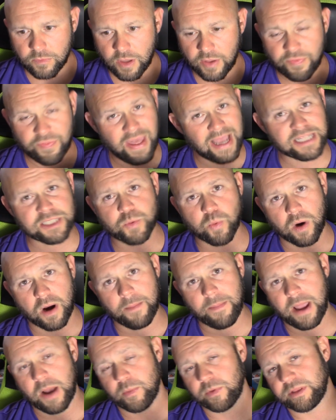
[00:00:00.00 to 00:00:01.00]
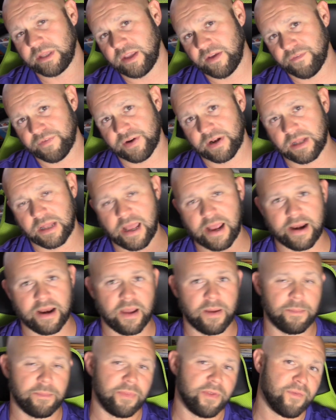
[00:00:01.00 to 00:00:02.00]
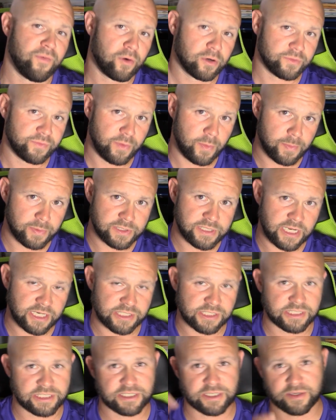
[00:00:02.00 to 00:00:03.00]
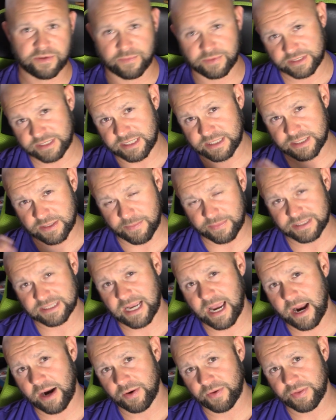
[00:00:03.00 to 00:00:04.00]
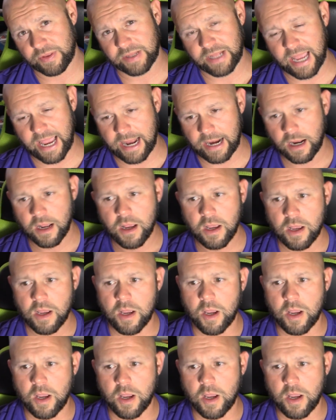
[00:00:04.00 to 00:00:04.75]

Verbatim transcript: that's where I'm at with the Infinite lineup. The Force Field Protection System is higher than that.